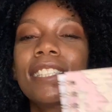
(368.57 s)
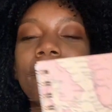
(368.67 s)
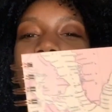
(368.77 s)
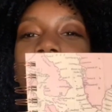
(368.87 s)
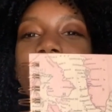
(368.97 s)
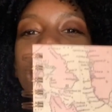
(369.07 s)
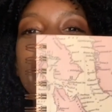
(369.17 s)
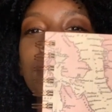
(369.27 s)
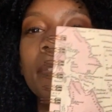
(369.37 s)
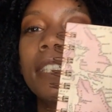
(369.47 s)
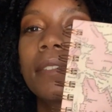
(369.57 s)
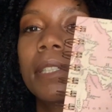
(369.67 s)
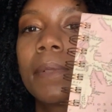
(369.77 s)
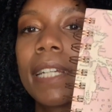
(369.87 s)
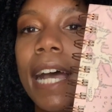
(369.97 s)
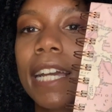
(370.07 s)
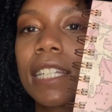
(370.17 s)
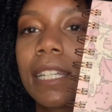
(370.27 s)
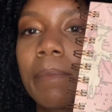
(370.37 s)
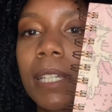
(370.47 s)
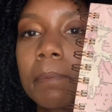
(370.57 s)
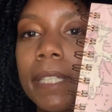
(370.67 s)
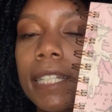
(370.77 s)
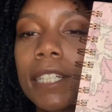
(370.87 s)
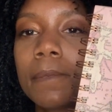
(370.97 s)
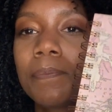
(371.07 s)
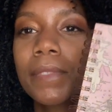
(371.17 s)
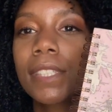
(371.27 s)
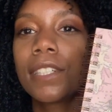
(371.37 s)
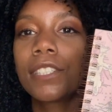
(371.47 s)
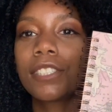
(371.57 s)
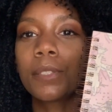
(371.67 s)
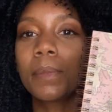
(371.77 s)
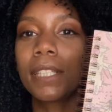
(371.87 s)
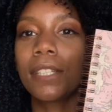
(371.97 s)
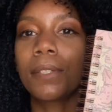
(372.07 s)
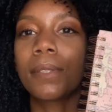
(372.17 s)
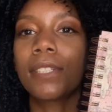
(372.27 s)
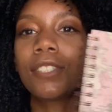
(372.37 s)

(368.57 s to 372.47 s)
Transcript: 2020-2021 academic planner, and it's so cute.